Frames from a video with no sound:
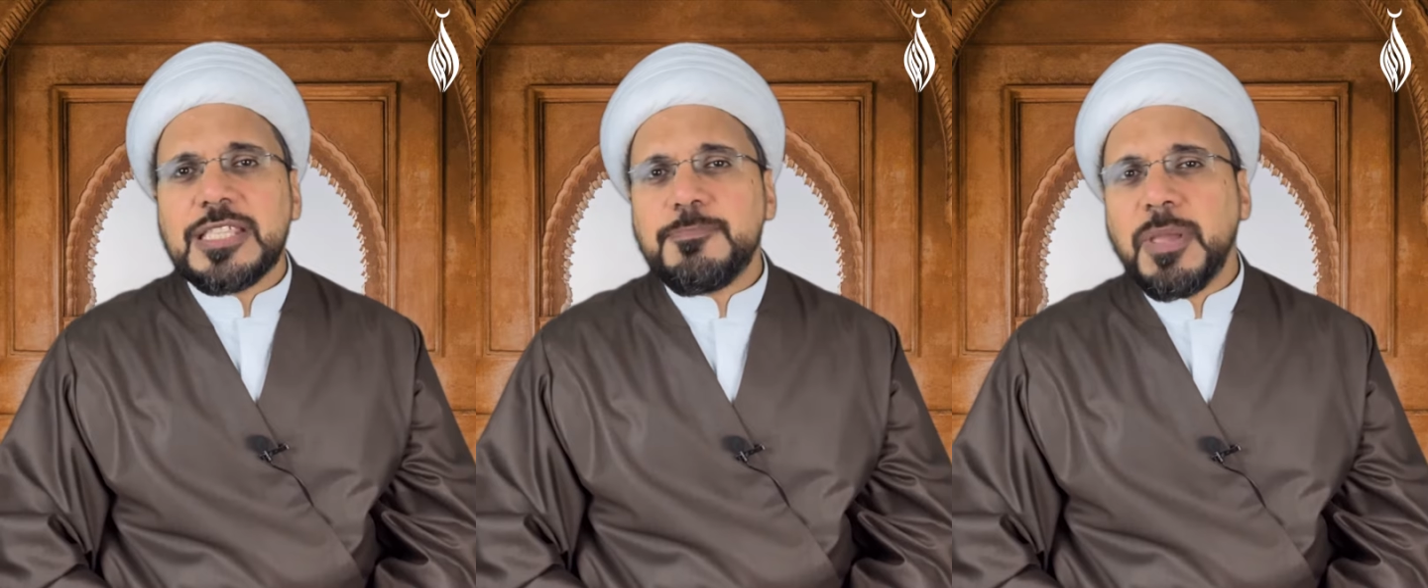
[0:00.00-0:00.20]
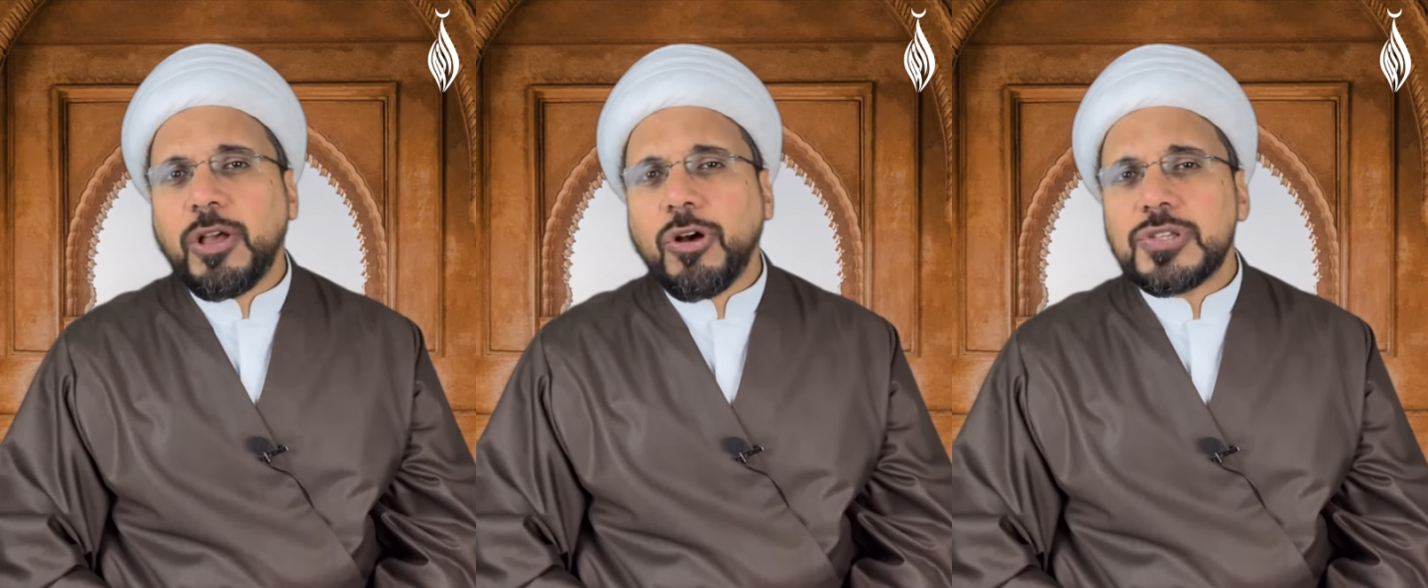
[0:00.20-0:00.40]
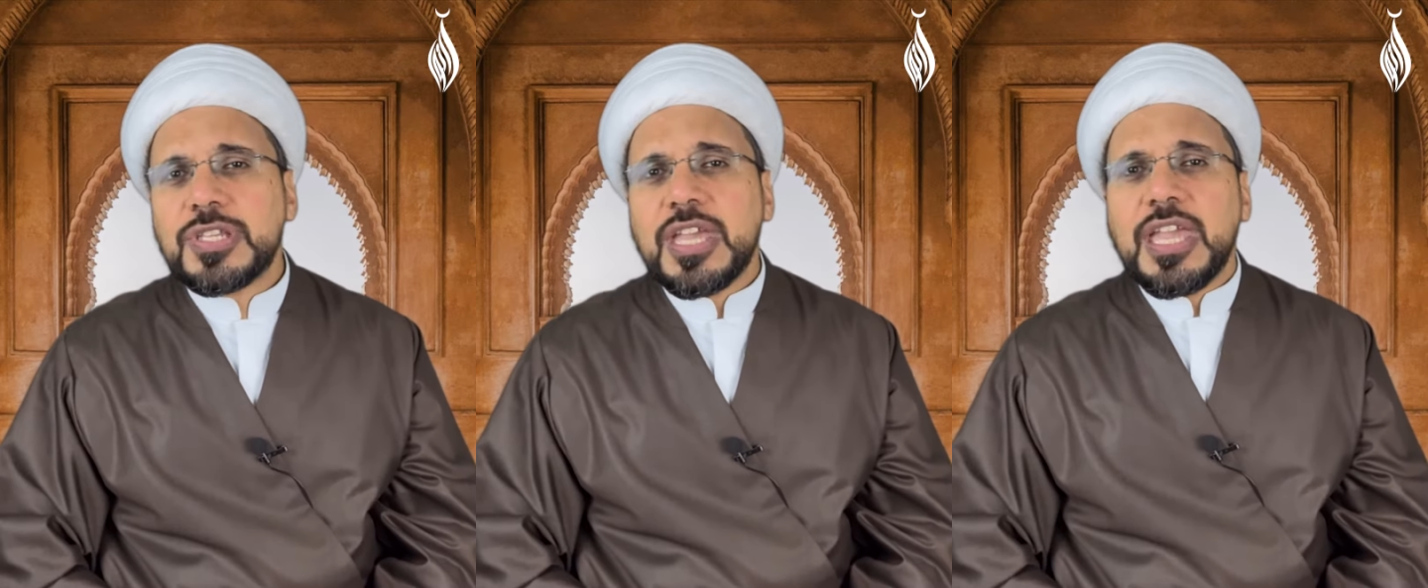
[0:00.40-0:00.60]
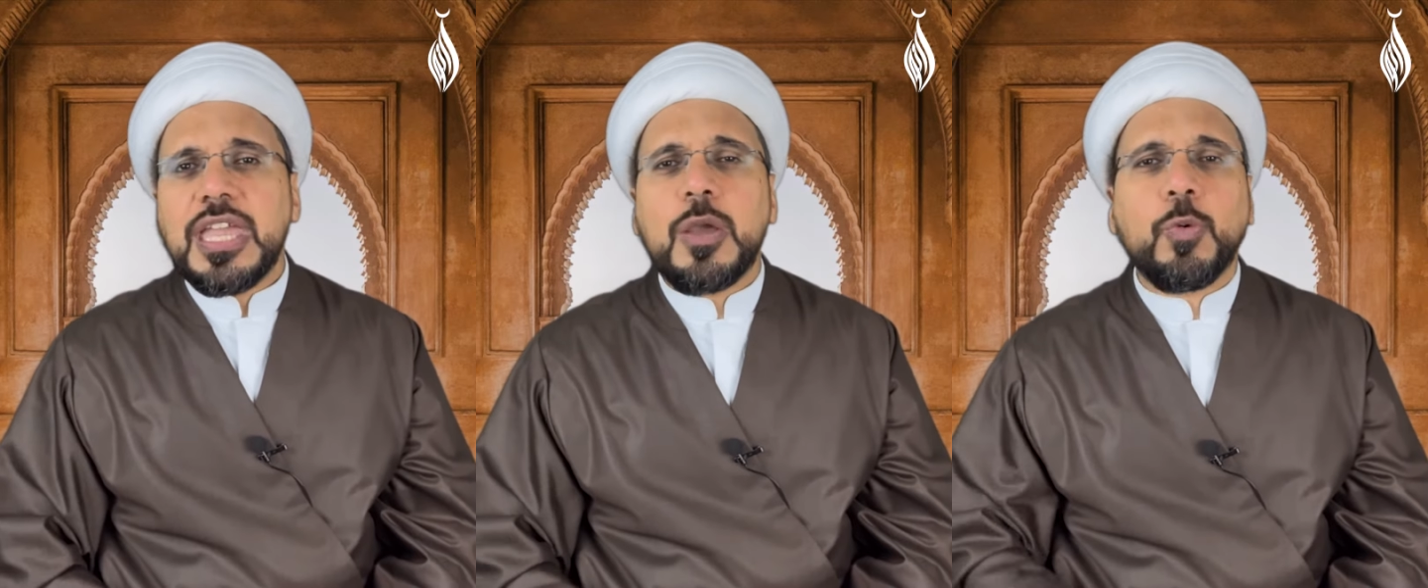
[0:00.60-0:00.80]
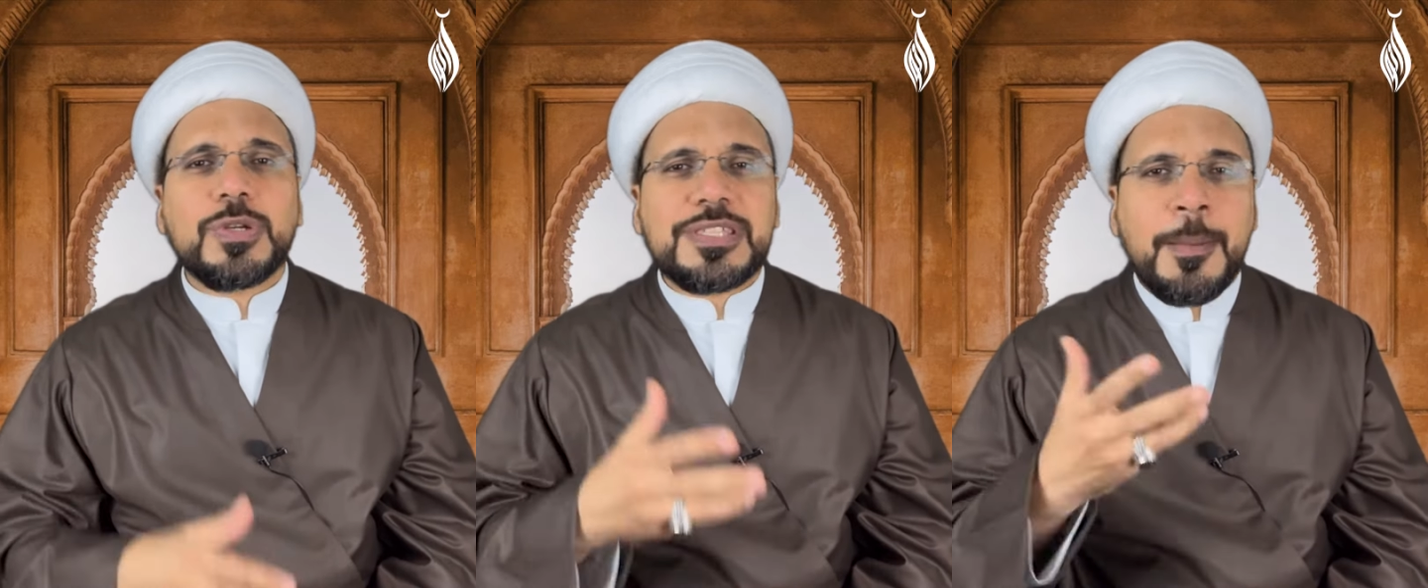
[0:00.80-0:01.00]
because
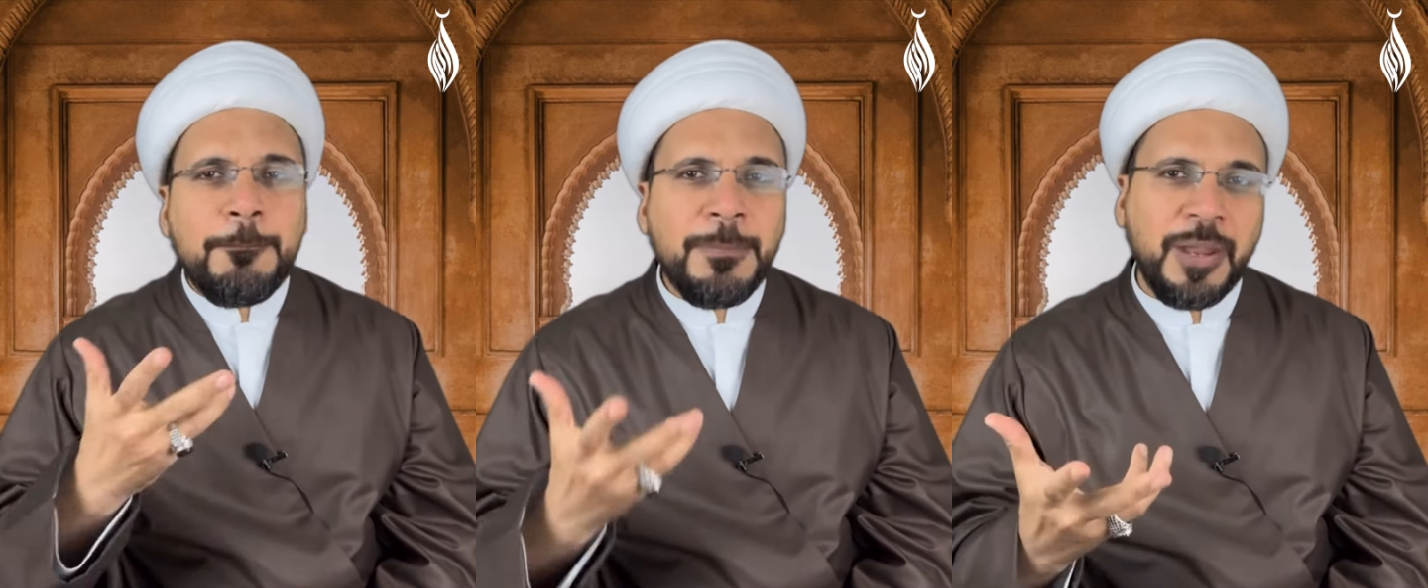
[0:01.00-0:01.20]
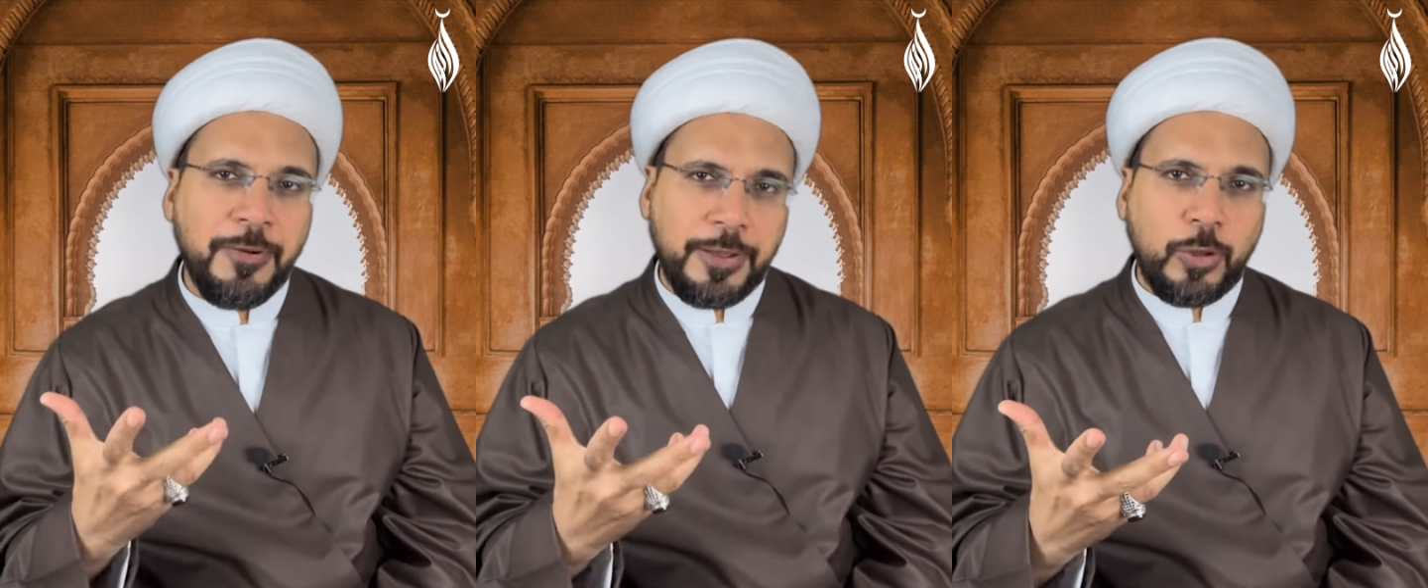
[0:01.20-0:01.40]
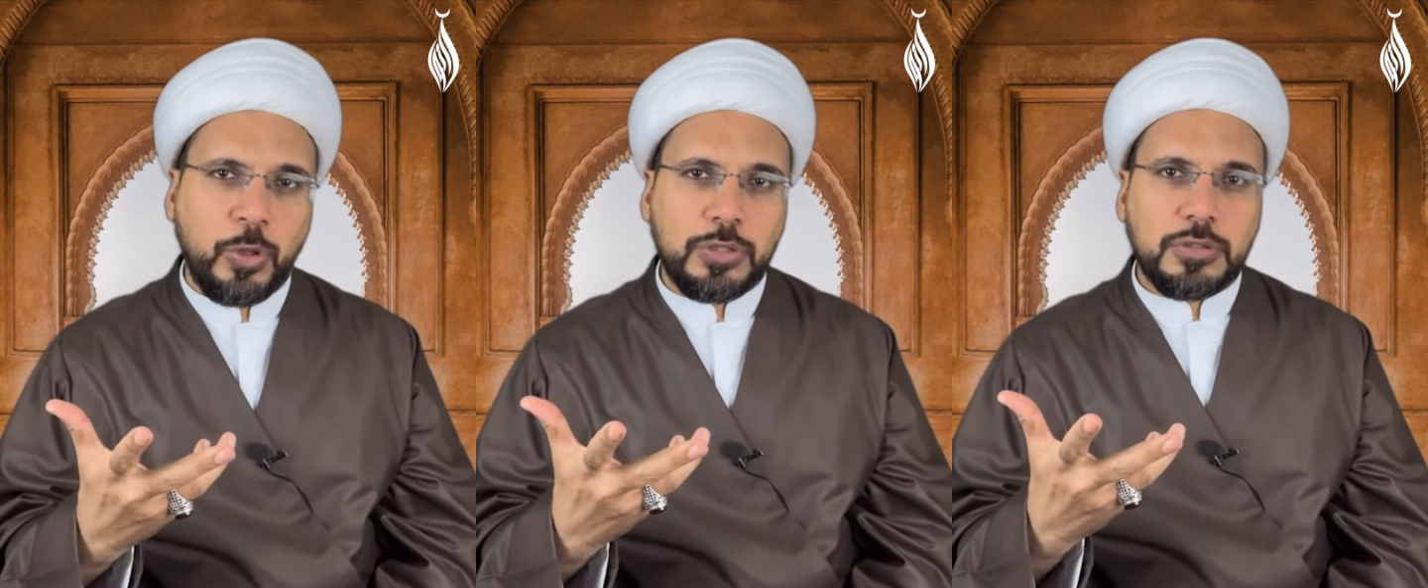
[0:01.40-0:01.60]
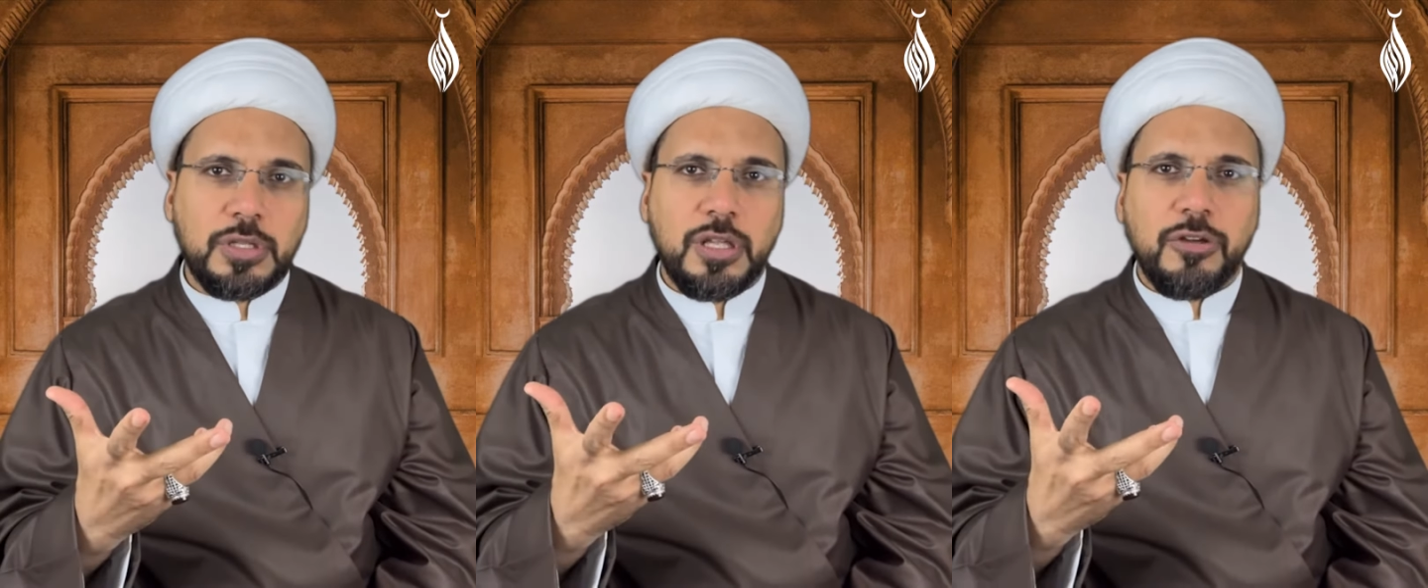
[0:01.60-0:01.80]
it was a miracle